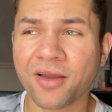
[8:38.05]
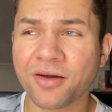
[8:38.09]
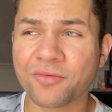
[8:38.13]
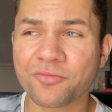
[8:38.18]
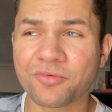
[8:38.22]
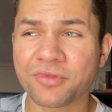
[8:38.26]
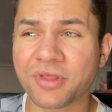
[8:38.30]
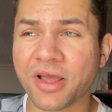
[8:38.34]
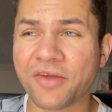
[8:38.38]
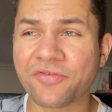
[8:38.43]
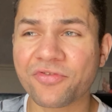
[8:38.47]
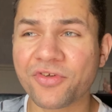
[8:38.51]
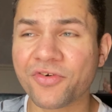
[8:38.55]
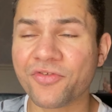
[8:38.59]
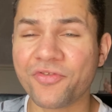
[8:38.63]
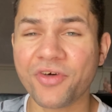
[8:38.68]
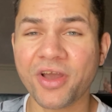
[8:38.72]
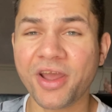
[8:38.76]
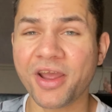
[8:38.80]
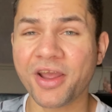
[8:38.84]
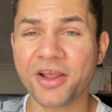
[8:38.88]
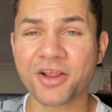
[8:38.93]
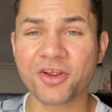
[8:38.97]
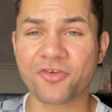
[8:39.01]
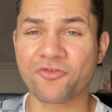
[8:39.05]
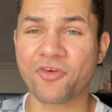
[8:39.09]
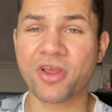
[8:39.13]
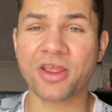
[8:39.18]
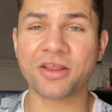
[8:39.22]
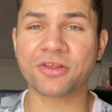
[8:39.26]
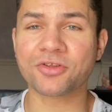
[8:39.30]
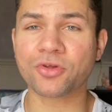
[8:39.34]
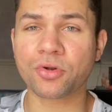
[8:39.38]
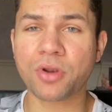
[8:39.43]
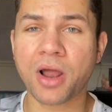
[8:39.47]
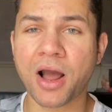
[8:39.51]
And if they're there, great.
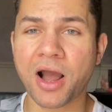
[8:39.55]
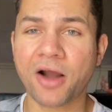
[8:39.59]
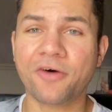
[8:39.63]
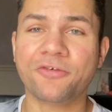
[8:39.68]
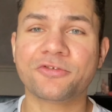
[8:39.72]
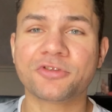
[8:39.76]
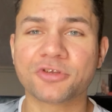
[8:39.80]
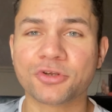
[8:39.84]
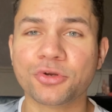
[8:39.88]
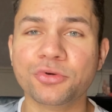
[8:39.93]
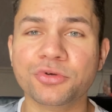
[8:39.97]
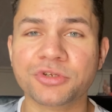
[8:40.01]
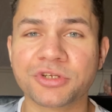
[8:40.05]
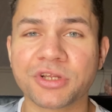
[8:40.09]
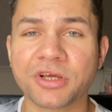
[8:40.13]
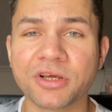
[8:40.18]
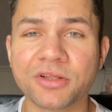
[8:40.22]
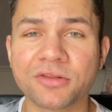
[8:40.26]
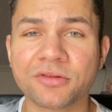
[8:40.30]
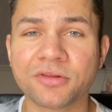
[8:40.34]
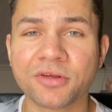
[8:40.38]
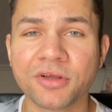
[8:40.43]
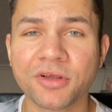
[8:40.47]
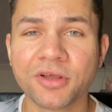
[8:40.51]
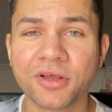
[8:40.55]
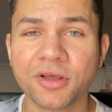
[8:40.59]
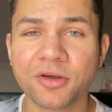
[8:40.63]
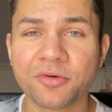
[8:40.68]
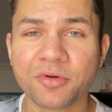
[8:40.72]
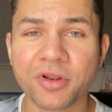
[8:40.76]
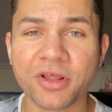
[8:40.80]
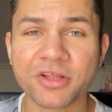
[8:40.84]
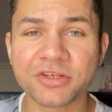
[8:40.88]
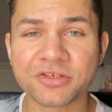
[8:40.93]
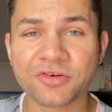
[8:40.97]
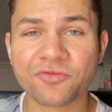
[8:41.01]
You don't have to use it.
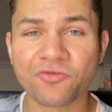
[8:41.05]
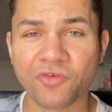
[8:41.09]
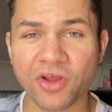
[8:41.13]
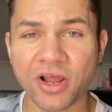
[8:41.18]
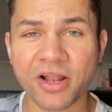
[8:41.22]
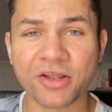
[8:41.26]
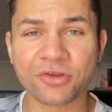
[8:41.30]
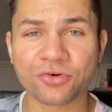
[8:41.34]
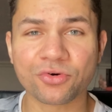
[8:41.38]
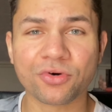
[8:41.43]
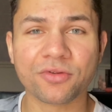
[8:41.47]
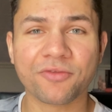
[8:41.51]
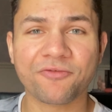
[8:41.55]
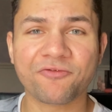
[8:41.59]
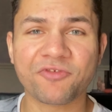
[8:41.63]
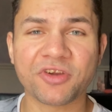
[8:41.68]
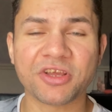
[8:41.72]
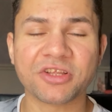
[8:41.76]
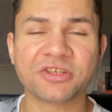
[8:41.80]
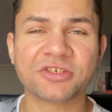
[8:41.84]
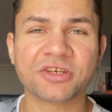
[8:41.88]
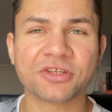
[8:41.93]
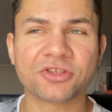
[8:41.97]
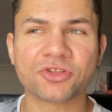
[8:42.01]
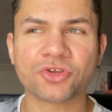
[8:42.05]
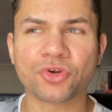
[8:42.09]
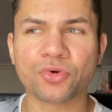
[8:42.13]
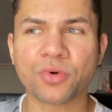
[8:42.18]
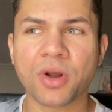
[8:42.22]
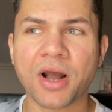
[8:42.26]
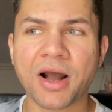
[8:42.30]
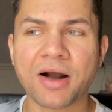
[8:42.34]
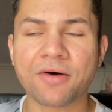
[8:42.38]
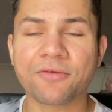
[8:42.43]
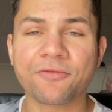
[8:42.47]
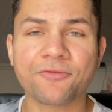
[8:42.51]
But it is a really good feature to
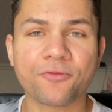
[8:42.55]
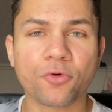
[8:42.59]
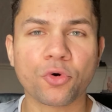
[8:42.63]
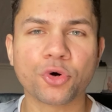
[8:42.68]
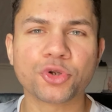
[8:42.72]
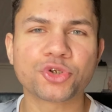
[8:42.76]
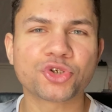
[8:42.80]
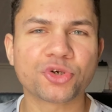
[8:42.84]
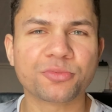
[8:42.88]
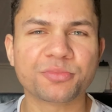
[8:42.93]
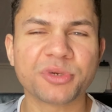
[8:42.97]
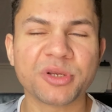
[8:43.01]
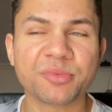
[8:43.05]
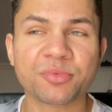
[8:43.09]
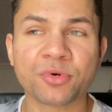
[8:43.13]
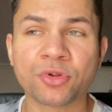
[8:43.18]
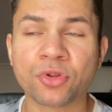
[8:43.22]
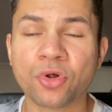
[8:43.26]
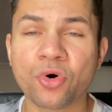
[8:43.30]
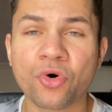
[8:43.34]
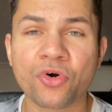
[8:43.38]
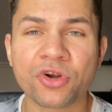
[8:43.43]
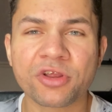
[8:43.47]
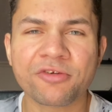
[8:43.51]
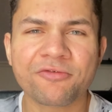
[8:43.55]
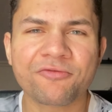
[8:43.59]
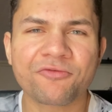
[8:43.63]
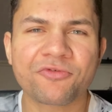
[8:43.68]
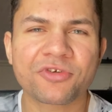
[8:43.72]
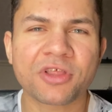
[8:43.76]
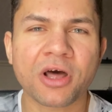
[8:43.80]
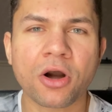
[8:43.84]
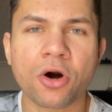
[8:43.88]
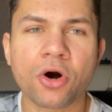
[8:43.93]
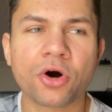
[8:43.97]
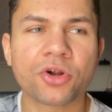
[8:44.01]
have for some people, or even for
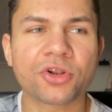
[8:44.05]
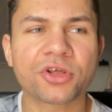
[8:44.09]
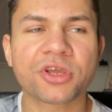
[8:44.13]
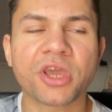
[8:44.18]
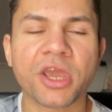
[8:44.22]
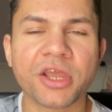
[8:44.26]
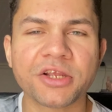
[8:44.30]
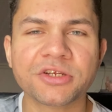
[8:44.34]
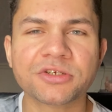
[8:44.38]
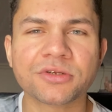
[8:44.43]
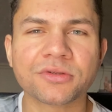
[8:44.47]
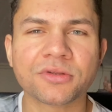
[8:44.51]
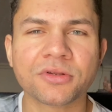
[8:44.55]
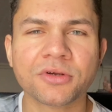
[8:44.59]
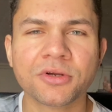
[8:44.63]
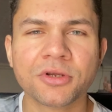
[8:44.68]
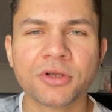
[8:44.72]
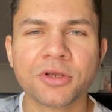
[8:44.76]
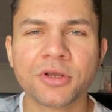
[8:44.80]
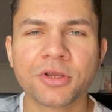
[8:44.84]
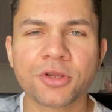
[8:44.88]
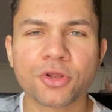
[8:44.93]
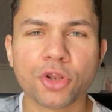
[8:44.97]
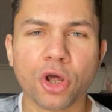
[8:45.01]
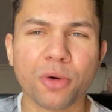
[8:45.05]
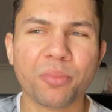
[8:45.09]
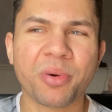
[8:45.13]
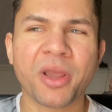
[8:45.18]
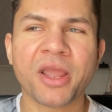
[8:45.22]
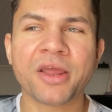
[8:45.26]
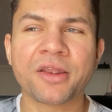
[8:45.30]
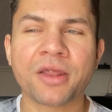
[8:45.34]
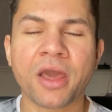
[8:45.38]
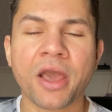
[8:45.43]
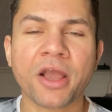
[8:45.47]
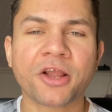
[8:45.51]
that odd occasion. You're not
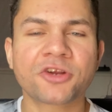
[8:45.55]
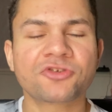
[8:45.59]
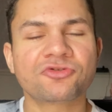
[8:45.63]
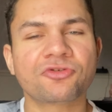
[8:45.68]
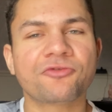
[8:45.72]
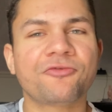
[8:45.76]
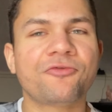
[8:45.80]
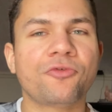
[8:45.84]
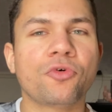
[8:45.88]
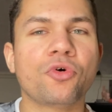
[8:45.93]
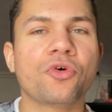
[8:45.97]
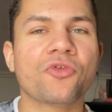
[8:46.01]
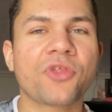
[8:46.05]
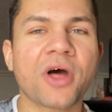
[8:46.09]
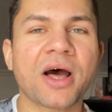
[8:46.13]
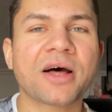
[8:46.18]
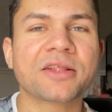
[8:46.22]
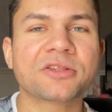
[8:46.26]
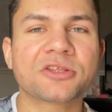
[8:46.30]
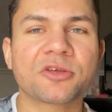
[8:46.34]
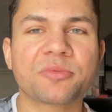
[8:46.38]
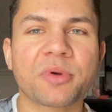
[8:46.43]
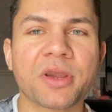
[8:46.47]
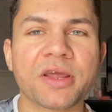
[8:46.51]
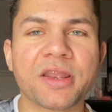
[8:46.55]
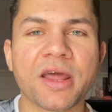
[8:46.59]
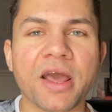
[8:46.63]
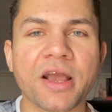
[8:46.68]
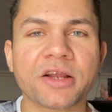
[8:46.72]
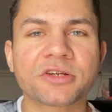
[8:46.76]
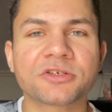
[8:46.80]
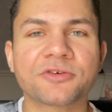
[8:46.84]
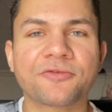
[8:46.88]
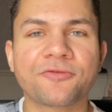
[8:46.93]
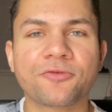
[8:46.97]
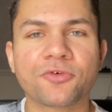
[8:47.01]
paying extra for that. You're paying
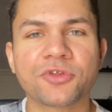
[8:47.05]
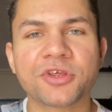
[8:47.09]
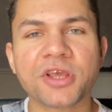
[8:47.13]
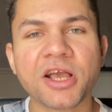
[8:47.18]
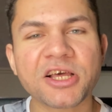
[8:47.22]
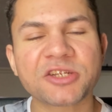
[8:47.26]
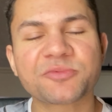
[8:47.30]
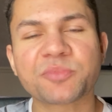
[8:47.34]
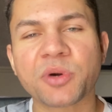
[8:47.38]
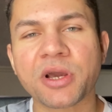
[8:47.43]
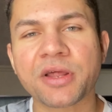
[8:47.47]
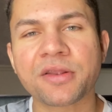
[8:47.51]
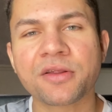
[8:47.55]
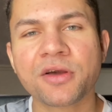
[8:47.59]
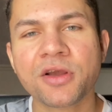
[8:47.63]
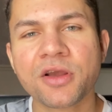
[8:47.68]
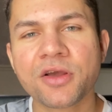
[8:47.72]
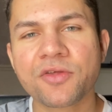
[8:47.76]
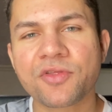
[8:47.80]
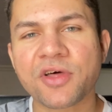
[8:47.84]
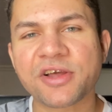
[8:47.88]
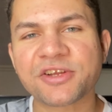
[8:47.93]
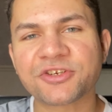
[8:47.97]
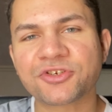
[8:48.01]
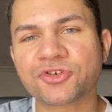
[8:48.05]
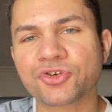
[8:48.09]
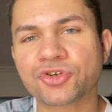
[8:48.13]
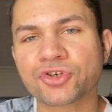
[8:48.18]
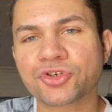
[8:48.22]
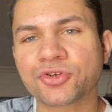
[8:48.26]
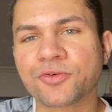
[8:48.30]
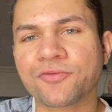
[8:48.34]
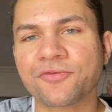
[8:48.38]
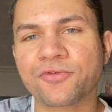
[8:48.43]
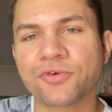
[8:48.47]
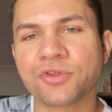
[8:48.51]
extra for the S Pen. That is just
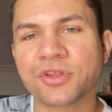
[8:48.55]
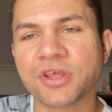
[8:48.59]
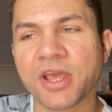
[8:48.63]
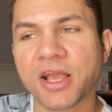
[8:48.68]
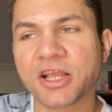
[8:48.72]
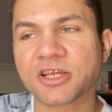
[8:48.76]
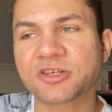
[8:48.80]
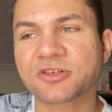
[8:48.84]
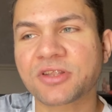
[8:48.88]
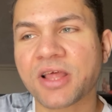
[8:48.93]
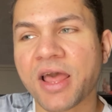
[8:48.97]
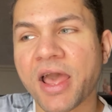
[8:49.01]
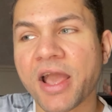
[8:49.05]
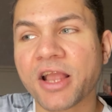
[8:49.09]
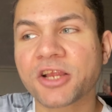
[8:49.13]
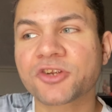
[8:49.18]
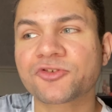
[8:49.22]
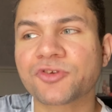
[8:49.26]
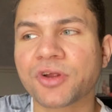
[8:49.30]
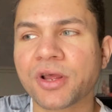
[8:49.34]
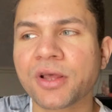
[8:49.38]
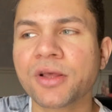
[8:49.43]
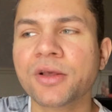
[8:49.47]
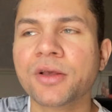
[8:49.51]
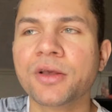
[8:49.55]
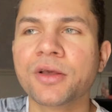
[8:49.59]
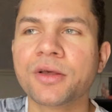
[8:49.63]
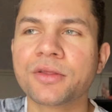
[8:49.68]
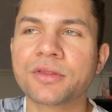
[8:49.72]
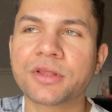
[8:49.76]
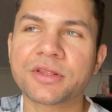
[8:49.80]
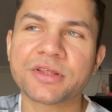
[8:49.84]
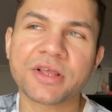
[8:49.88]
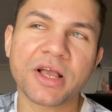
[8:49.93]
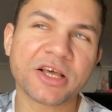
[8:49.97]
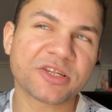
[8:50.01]
something extra
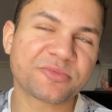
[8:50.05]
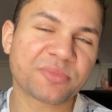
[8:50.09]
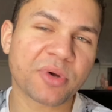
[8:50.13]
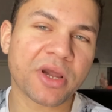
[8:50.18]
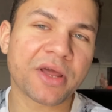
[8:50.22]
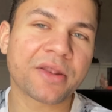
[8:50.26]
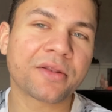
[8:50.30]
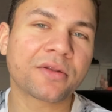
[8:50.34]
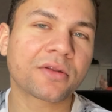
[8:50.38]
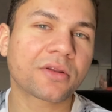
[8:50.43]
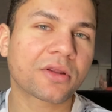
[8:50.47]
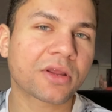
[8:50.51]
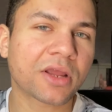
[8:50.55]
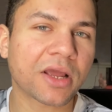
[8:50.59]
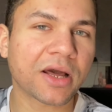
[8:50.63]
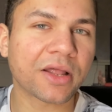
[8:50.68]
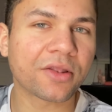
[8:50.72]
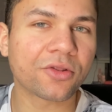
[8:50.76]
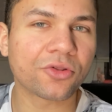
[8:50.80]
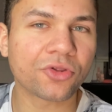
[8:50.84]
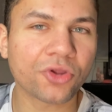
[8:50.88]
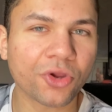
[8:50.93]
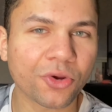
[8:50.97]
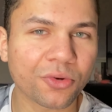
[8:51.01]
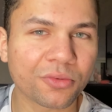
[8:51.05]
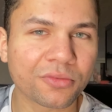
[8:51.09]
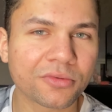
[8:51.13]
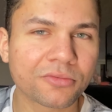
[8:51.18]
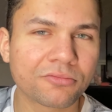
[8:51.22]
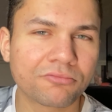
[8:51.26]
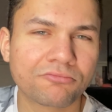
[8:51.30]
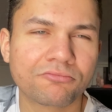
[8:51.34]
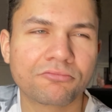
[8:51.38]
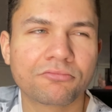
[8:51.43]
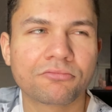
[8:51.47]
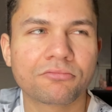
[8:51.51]
that the S Pen can do.
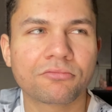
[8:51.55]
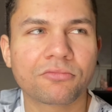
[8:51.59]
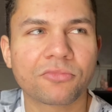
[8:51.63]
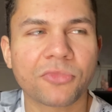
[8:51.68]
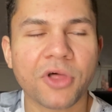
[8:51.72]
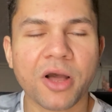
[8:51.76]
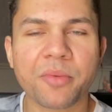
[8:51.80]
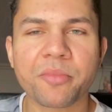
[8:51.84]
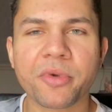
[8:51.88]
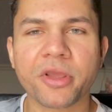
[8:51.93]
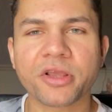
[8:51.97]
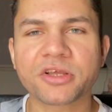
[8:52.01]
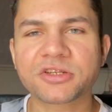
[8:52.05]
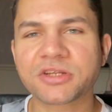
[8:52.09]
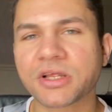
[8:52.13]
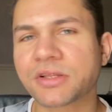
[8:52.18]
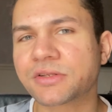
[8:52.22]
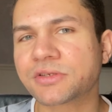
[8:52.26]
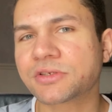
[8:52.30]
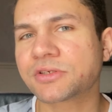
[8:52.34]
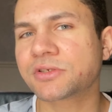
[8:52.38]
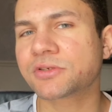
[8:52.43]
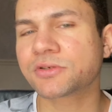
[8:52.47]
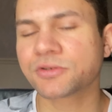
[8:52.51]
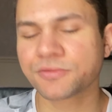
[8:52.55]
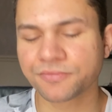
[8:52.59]
That makes sense.